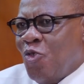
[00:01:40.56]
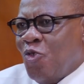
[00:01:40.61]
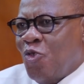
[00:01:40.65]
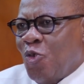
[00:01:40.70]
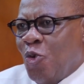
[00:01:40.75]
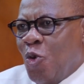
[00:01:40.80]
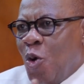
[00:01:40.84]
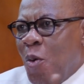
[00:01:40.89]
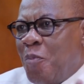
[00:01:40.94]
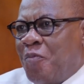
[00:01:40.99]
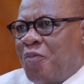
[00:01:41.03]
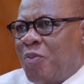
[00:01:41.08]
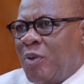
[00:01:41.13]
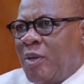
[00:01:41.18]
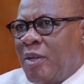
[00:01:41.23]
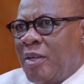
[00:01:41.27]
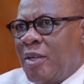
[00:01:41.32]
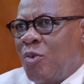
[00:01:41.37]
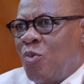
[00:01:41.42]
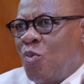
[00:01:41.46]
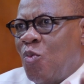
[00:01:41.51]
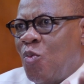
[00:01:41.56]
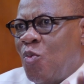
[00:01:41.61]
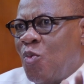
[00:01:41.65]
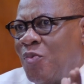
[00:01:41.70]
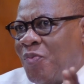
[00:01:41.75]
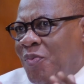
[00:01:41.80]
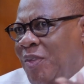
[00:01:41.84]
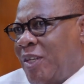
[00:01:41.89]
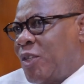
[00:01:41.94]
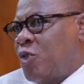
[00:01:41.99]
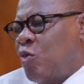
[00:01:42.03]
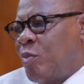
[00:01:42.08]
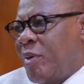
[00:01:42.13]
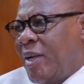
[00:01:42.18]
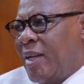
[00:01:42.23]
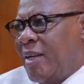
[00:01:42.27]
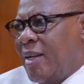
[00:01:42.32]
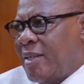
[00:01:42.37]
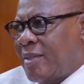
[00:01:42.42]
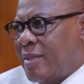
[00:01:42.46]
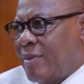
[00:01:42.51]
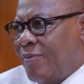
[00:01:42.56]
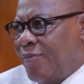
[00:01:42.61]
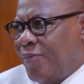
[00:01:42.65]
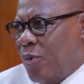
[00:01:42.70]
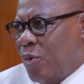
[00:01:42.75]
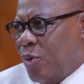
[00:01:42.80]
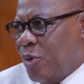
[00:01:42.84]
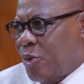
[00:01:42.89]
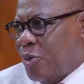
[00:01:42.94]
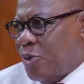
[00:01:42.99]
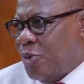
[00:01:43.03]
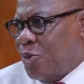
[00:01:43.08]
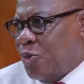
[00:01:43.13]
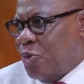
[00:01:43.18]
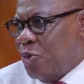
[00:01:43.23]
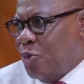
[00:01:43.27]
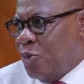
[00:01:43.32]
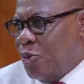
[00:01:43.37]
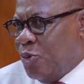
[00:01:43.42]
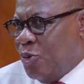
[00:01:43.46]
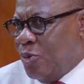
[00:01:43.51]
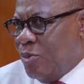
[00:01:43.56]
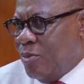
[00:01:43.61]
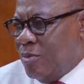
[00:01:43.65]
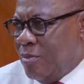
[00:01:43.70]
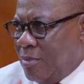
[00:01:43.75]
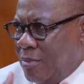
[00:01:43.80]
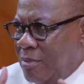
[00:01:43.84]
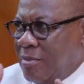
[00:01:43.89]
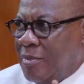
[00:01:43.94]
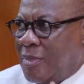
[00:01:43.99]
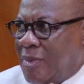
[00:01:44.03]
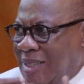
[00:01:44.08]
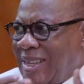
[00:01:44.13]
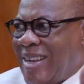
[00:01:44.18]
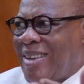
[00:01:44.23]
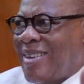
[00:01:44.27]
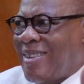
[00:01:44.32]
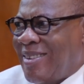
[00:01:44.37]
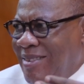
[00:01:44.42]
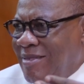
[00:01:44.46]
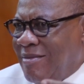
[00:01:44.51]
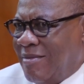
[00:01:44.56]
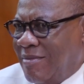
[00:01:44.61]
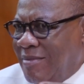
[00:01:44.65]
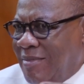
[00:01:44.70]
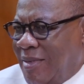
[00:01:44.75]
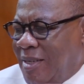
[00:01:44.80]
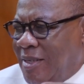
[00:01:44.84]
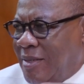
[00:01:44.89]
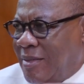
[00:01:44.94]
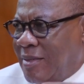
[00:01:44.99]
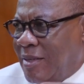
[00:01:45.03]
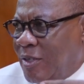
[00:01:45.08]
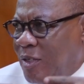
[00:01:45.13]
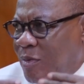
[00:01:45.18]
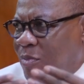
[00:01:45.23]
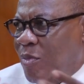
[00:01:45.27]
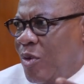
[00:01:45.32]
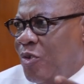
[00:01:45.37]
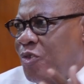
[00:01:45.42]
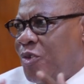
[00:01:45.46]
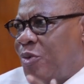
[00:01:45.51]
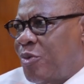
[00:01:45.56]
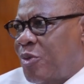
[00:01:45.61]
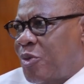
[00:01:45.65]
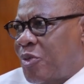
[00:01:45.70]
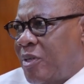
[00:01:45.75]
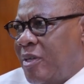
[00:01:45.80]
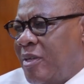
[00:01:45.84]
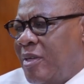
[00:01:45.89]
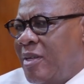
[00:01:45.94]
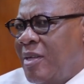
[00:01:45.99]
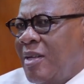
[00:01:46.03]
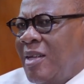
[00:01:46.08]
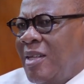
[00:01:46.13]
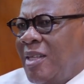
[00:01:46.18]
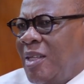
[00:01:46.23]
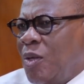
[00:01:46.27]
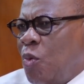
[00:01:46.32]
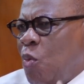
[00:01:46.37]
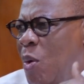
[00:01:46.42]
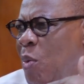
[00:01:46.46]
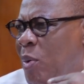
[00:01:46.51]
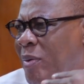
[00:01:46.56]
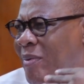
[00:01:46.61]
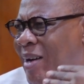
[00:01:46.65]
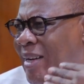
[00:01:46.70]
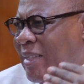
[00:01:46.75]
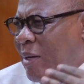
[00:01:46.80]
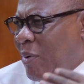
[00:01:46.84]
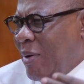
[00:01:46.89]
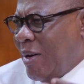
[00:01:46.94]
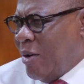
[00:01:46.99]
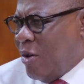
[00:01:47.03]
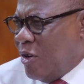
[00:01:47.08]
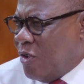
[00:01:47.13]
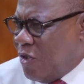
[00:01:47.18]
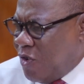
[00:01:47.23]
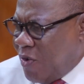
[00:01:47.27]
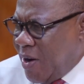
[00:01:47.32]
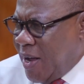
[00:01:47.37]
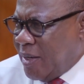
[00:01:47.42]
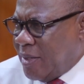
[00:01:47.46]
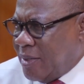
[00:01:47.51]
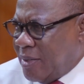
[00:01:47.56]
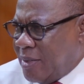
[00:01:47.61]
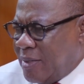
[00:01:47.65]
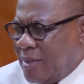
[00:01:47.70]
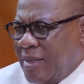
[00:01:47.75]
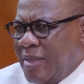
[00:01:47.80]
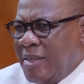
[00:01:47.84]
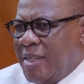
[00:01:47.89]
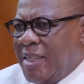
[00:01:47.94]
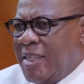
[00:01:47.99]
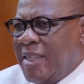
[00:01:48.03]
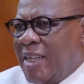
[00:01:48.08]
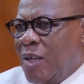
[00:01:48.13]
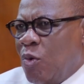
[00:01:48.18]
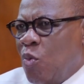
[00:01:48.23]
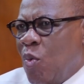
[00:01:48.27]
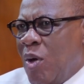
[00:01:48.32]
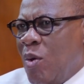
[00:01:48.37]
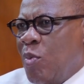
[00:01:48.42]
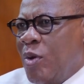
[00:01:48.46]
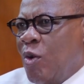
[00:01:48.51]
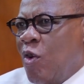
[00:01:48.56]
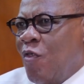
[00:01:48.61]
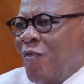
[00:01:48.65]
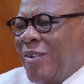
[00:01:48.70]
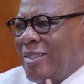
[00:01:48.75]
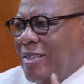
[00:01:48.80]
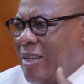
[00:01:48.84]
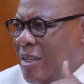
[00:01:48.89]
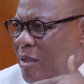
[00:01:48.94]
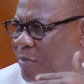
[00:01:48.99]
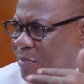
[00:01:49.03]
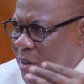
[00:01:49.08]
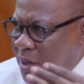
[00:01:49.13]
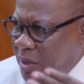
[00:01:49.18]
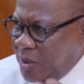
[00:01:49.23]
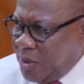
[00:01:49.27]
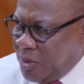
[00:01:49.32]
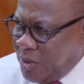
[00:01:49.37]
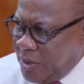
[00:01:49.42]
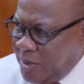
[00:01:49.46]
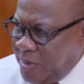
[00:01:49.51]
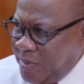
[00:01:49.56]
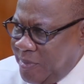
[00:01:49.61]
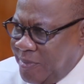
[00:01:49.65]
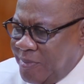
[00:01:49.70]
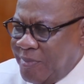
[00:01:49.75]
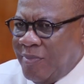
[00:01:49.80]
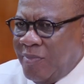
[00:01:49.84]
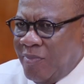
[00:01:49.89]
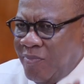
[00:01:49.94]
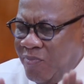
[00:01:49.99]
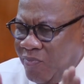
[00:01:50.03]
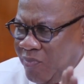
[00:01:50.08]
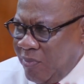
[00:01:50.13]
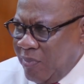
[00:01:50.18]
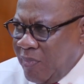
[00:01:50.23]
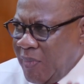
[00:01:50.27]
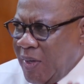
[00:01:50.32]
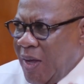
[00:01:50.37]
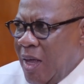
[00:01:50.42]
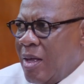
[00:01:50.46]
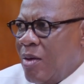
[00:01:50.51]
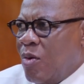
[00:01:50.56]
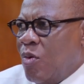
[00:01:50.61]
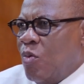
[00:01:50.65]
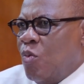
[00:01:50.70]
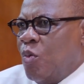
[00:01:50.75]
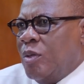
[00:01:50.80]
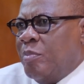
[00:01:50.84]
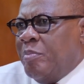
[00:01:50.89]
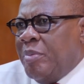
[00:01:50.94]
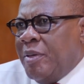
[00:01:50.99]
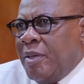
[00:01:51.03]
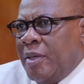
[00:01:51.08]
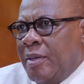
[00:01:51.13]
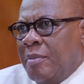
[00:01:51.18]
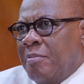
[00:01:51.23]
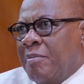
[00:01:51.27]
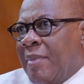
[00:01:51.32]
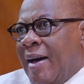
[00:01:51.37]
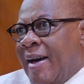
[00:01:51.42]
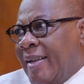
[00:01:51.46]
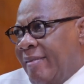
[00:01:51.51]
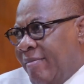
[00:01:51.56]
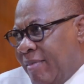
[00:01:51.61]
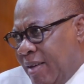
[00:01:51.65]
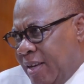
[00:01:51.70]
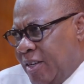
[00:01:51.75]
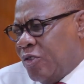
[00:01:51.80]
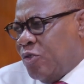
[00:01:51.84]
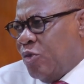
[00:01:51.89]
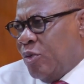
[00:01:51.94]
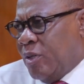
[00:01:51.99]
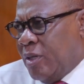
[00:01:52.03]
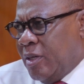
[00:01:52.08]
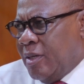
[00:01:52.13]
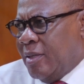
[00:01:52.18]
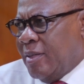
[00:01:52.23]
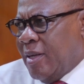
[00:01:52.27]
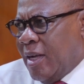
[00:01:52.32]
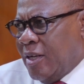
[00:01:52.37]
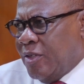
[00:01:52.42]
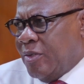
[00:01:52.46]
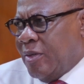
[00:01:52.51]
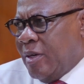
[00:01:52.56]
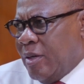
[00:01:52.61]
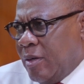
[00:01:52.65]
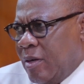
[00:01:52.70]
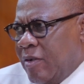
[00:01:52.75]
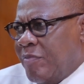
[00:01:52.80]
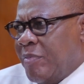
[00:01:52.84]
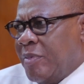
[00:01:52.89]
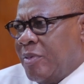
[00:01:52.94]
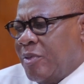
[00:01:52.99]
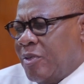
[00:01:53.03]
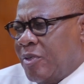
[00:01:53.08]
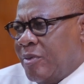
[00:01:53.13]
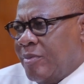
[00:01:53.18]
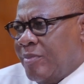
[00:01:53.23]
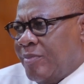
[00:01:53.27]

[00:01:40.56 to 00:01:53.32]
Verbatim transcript: So hopefully this will be a lesson for us to take these things more seriously. The way we write our contracts, the way we overturn policy, would be my advice to the Nigerian government.